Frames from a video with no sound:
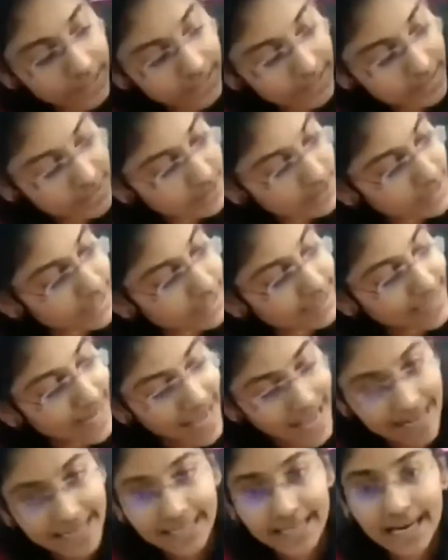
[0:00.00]
this is a
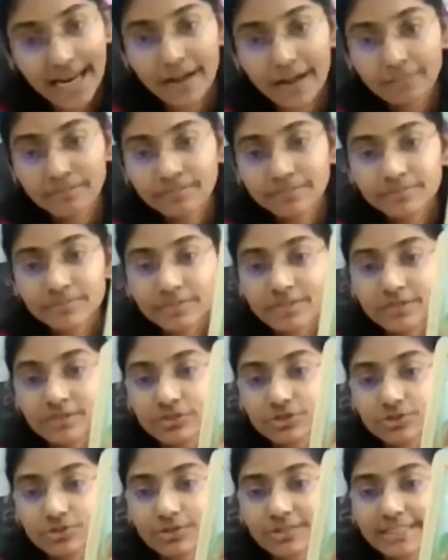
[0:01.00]
tangram.
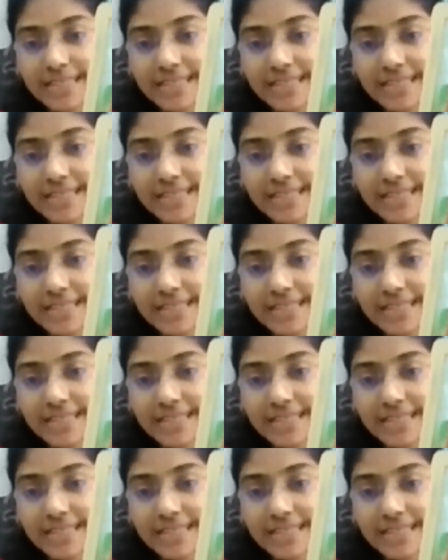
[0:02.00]
So